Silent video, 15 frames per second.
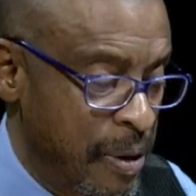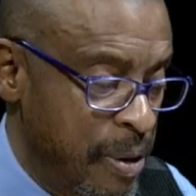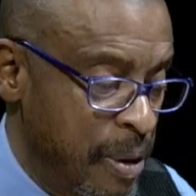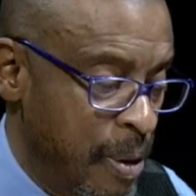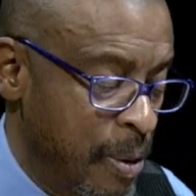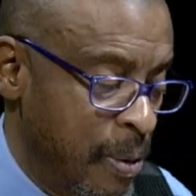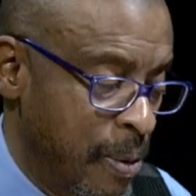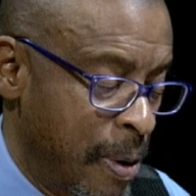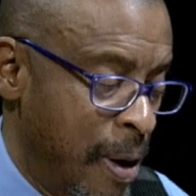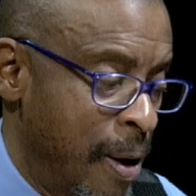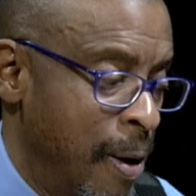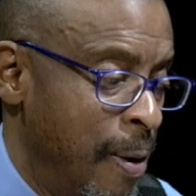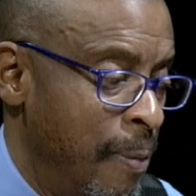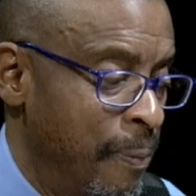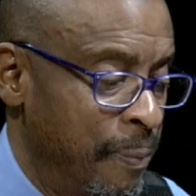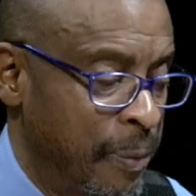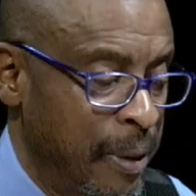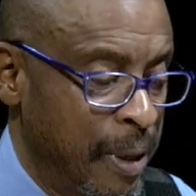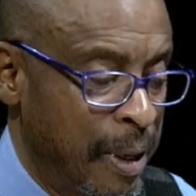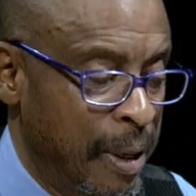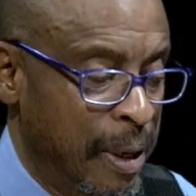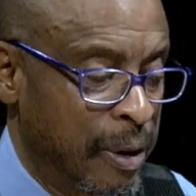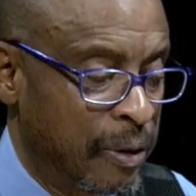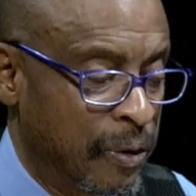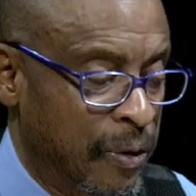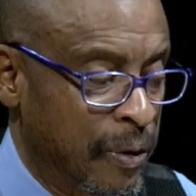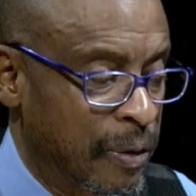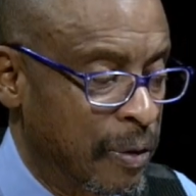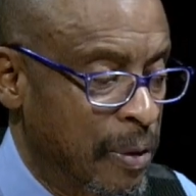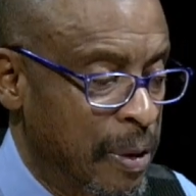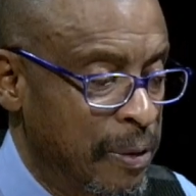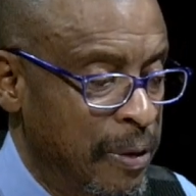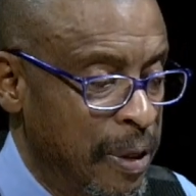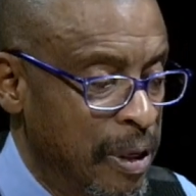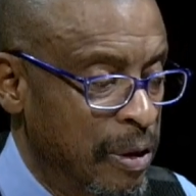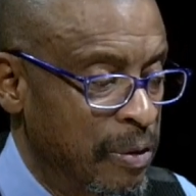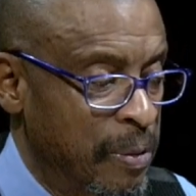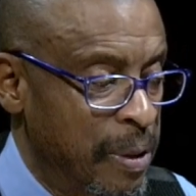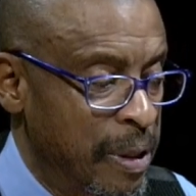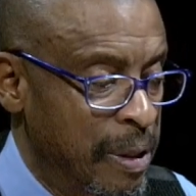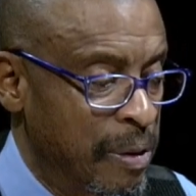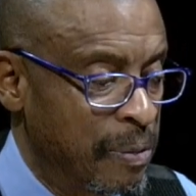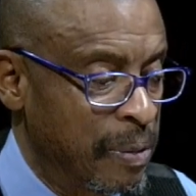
you know, um, sort of deals with